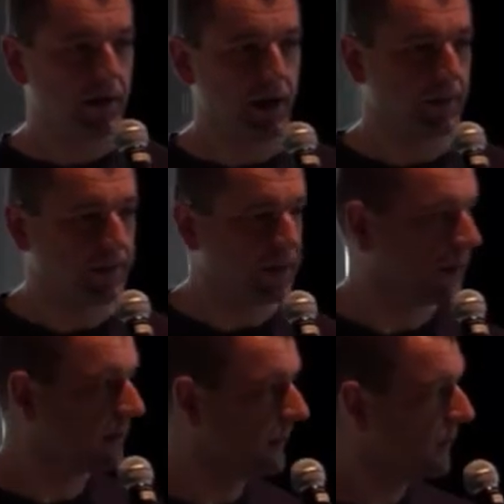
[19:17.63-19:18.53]
I
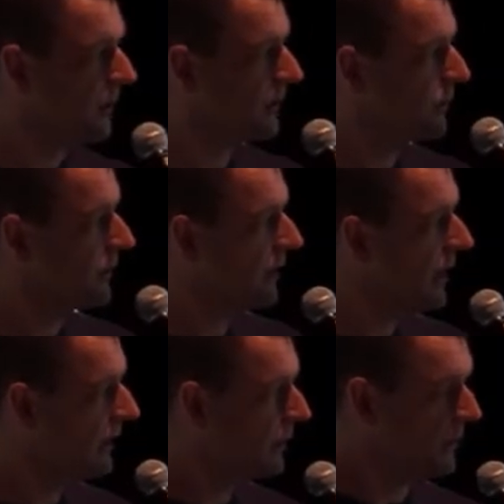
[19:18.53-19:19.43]
think I'm the only one
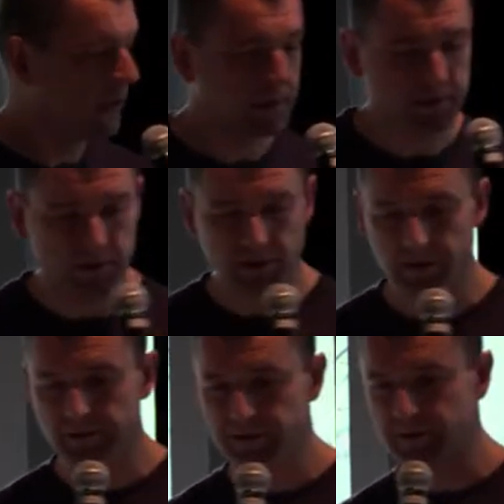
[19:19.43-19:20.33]
hiding behind
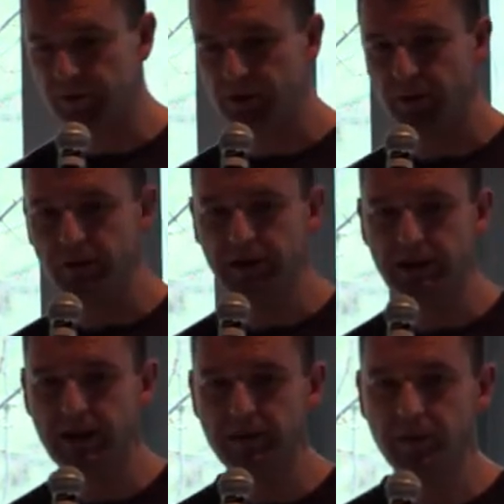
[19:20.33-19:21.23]
some cryptic
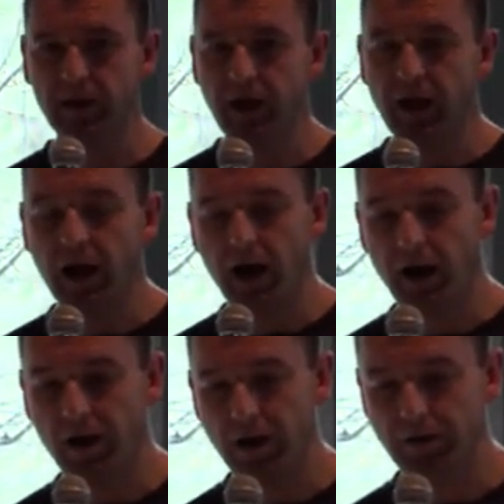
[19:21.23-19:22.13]
name.
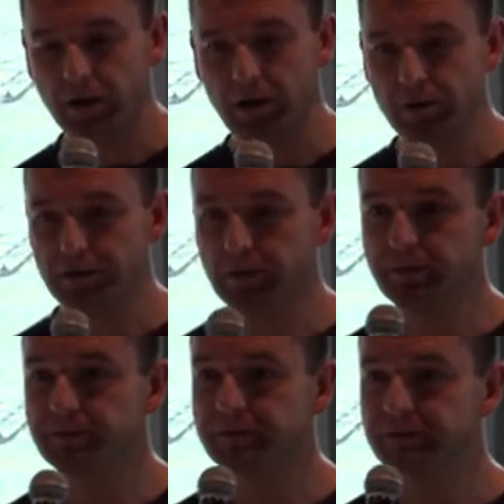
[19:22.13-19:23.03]
You can also,
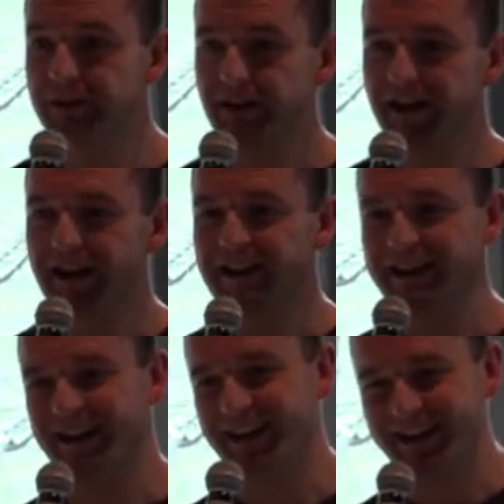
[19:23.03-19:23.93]

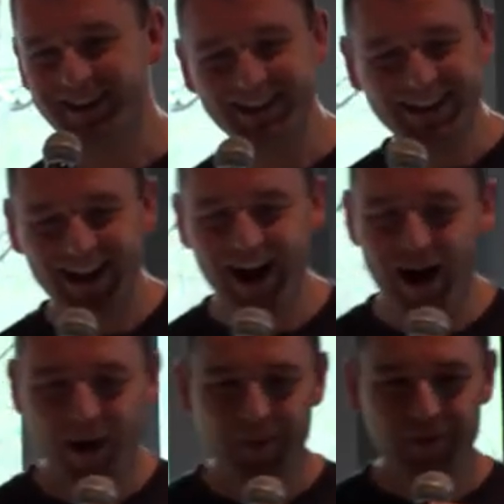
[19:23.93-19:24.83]
yeah.
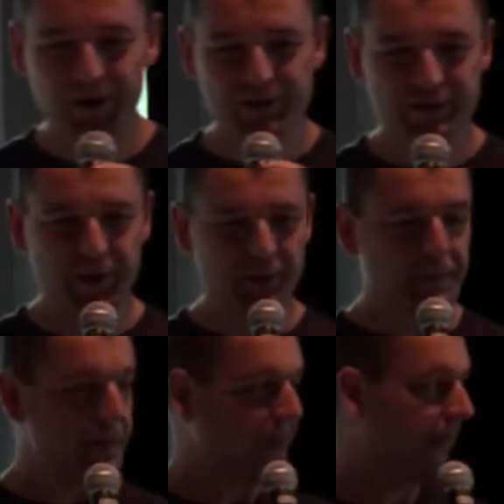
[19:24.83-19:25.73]

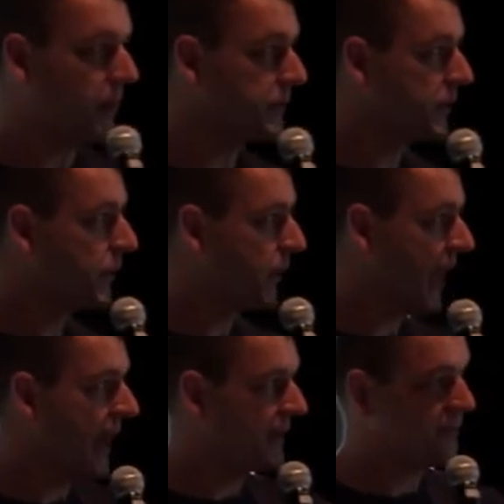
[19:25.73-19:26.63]
Also, we
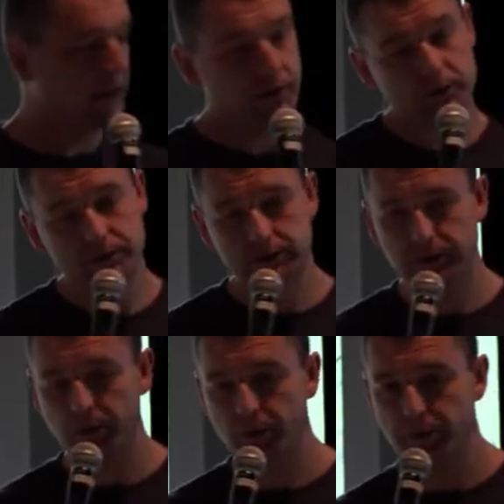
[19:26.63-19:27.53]
have a Google
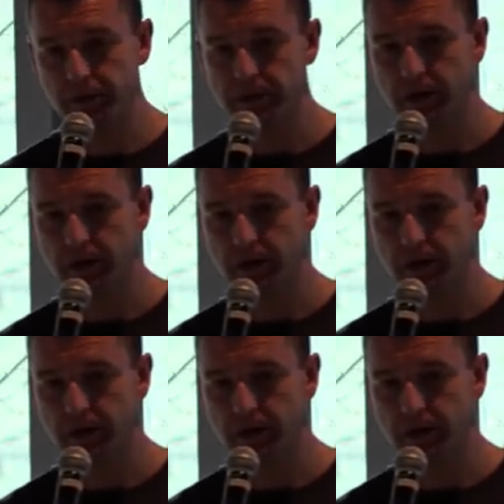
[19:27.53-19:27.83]
group.